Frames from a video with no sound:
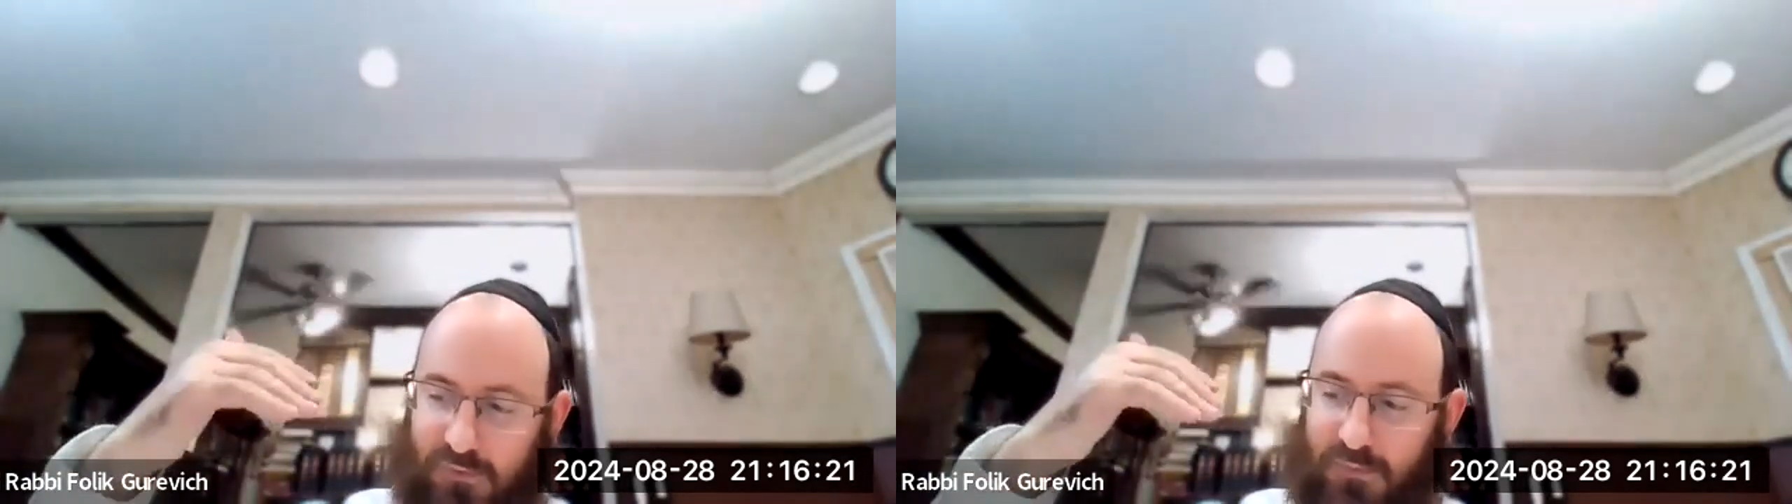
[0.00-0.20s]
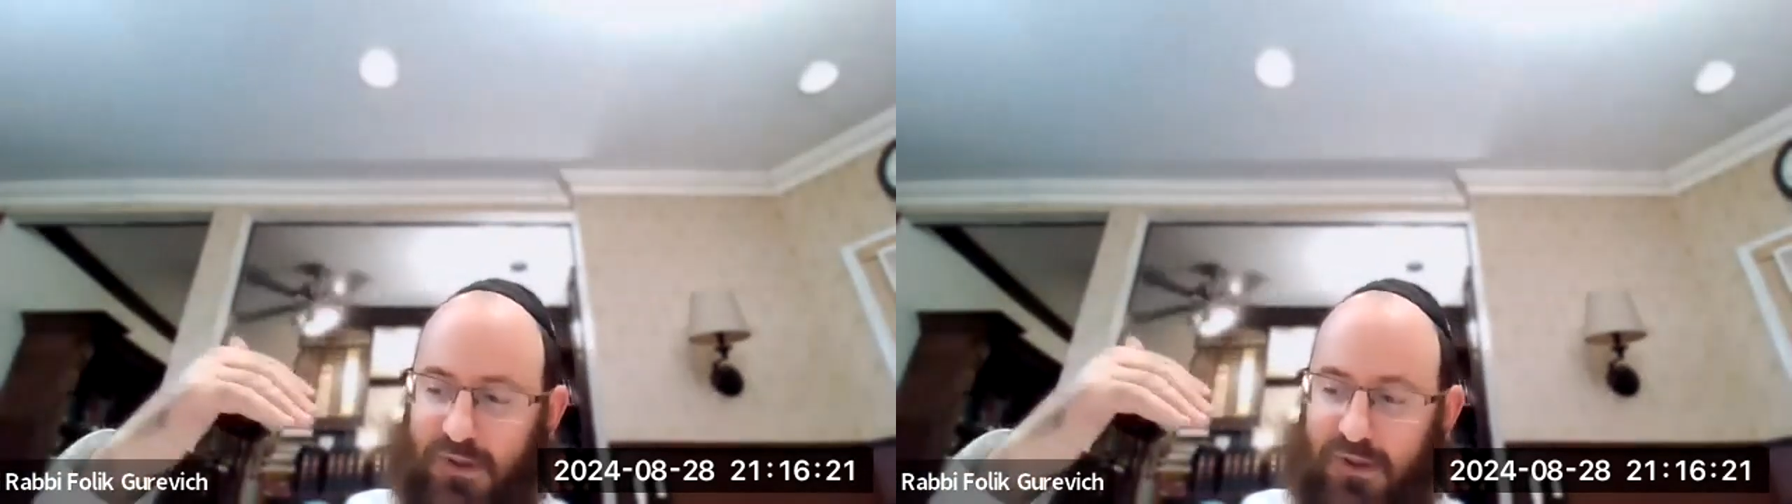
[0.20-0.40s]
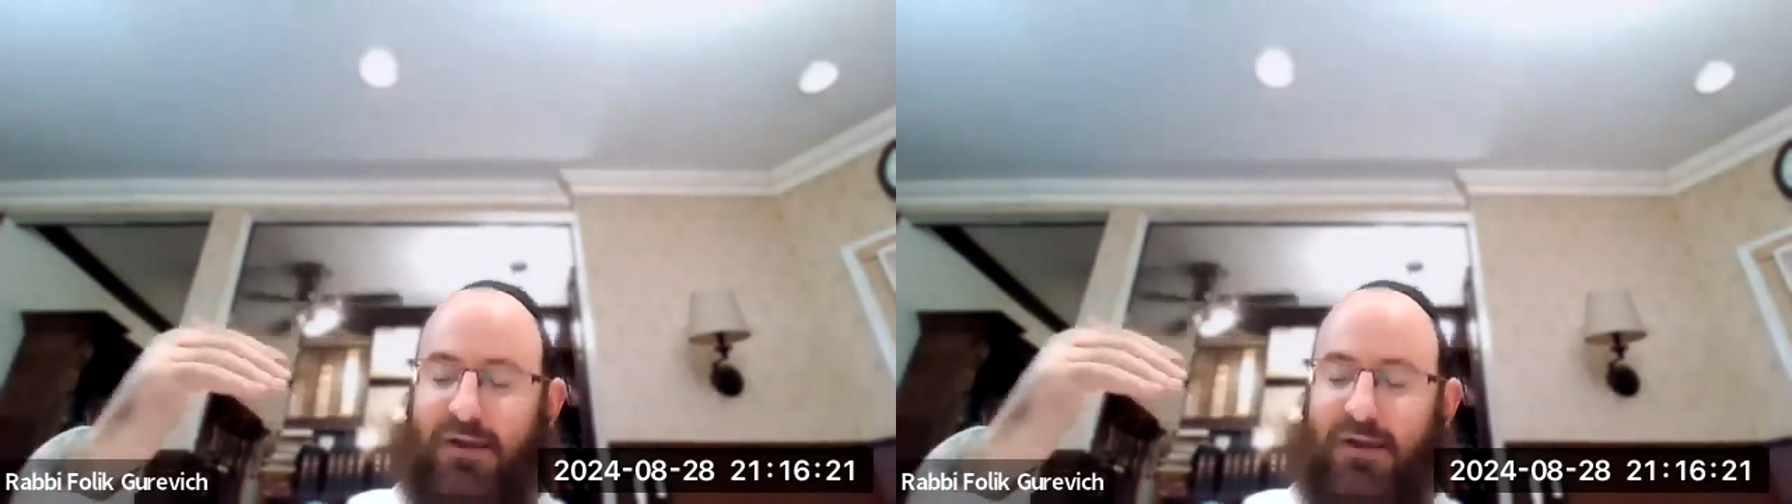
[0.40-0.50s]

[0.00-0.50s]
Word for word: from